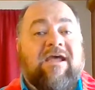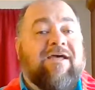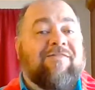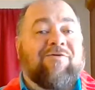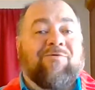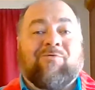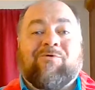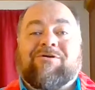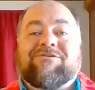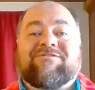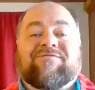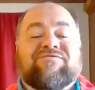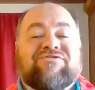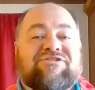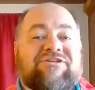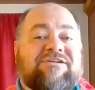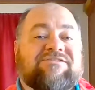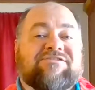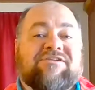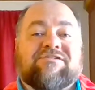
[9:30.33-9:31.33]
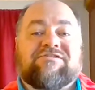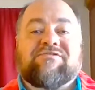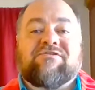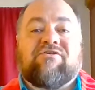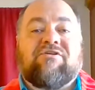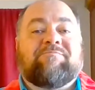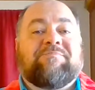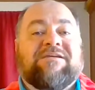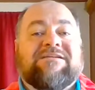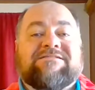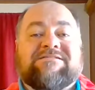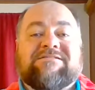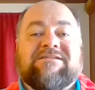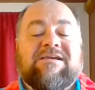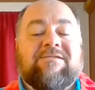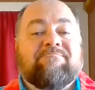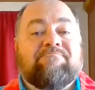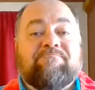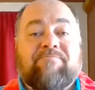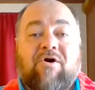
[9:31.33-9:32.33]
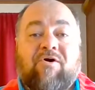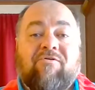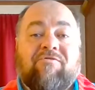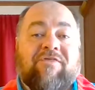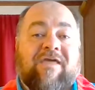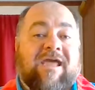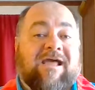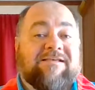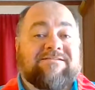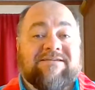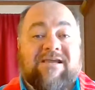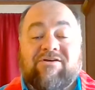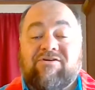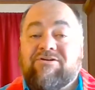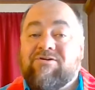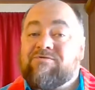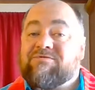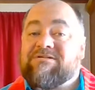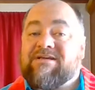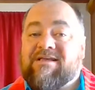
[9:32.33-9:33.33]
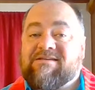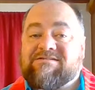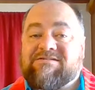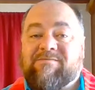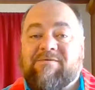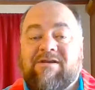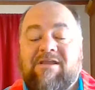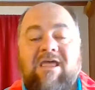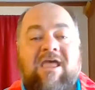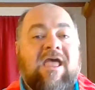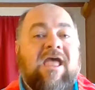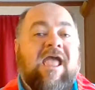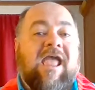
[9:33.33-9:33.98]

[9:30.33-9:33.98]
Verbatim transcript: and the words of Jesus could be seen both as a New Testament